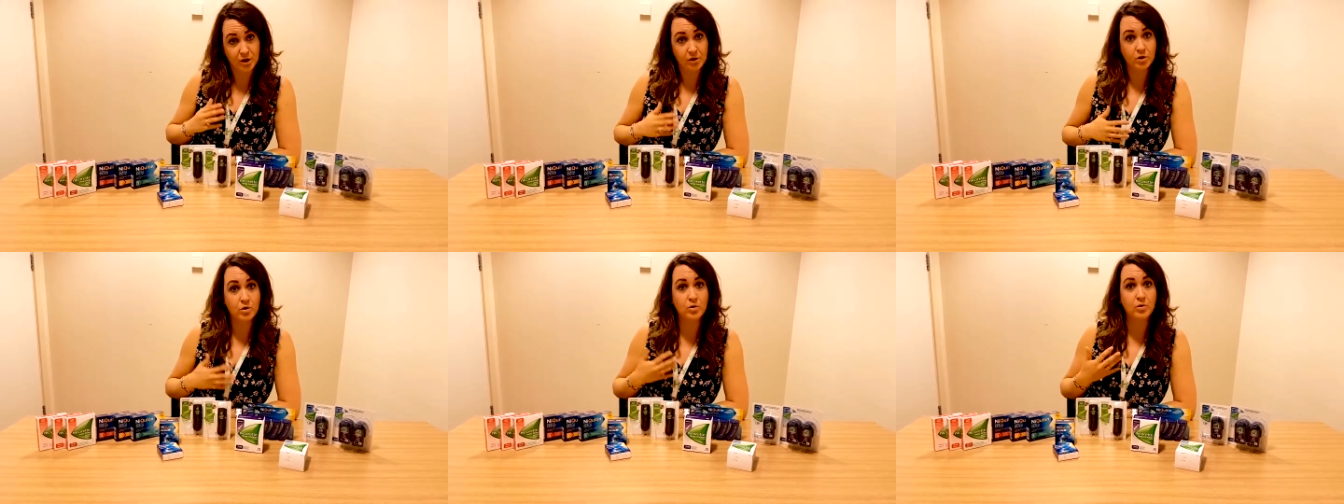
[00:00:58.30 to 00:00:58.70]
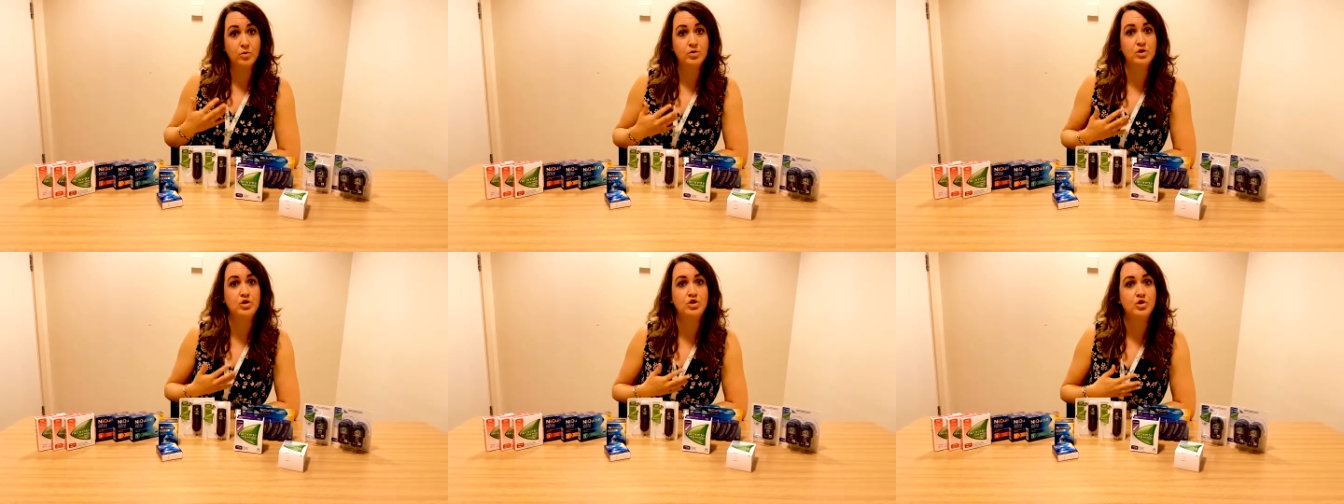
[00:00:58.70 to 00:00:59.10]

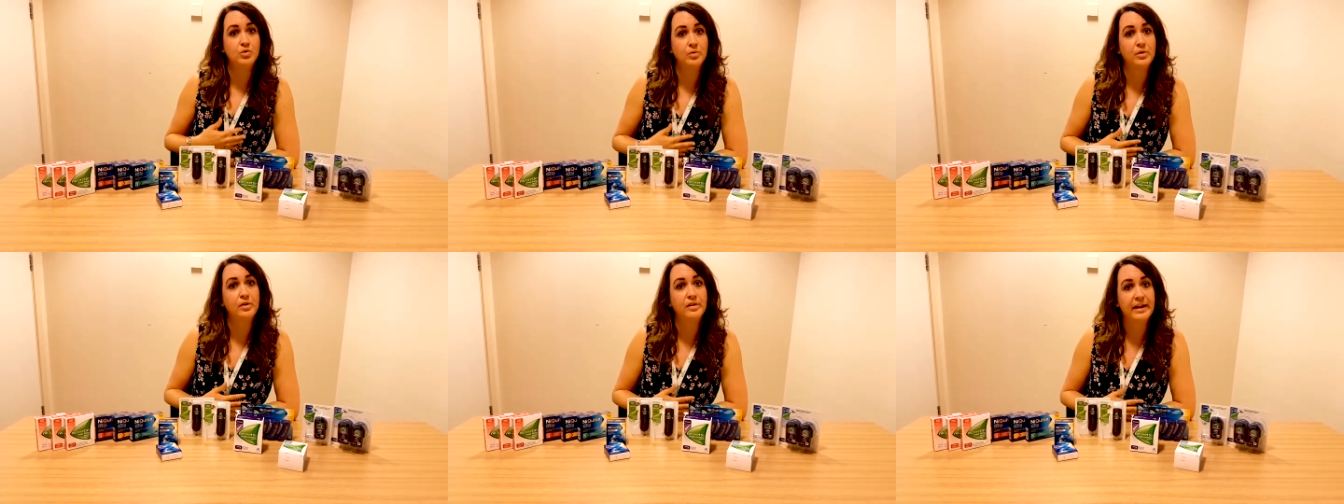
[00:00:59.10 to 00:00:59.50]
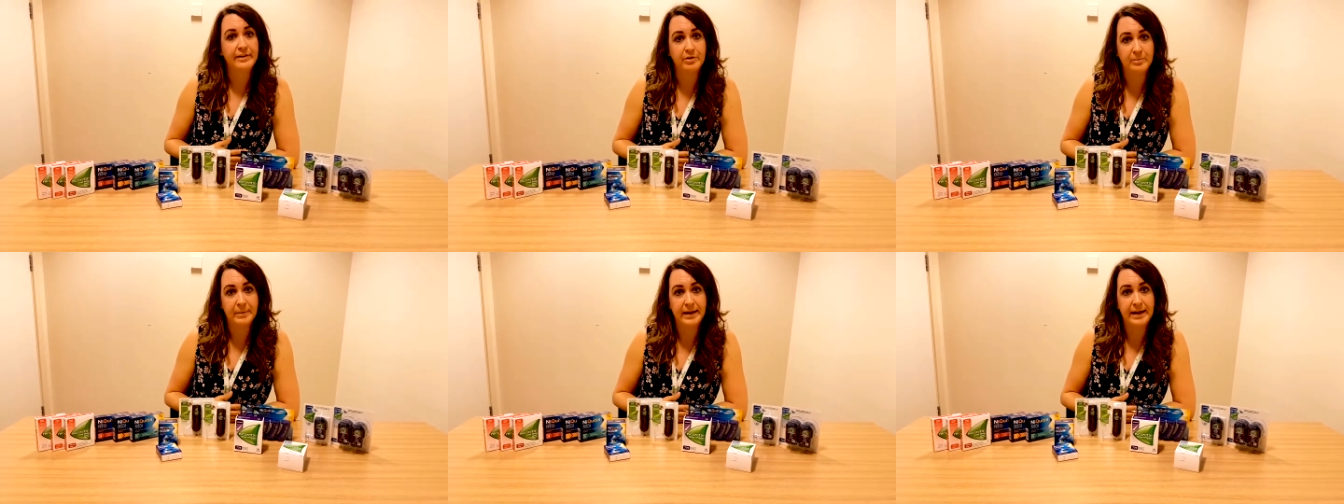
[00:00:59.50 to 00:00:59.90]
called dual
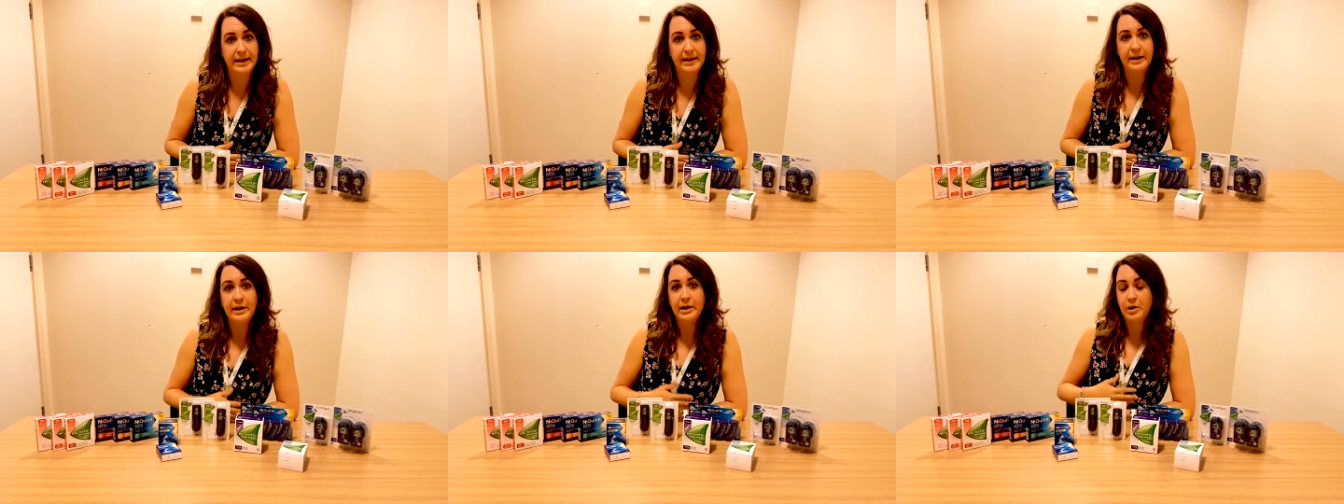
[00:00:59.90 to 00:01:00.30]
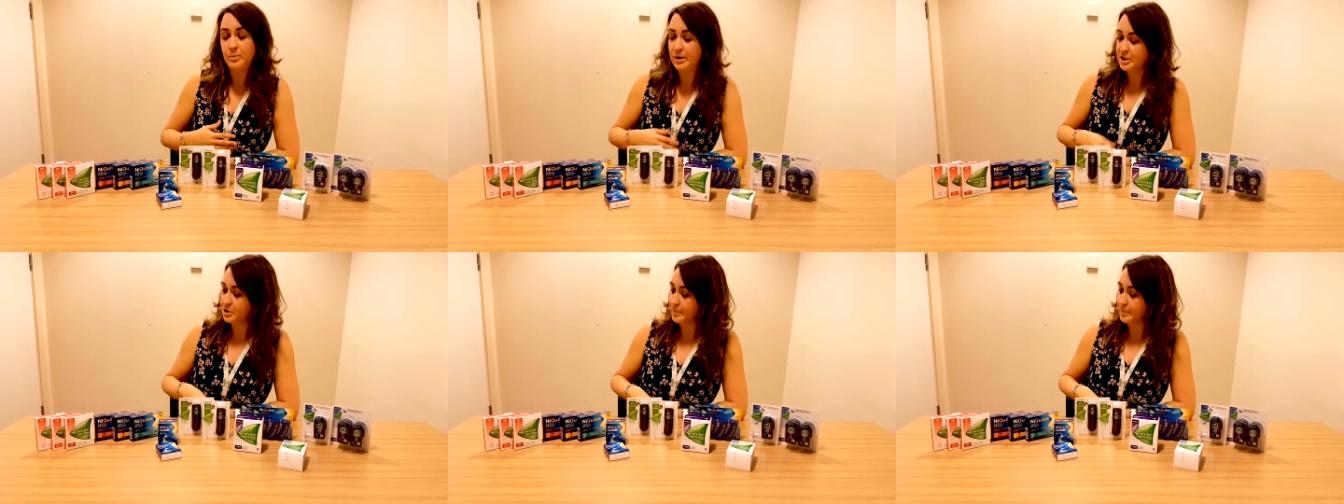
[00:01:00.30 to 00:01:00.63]
therapy, which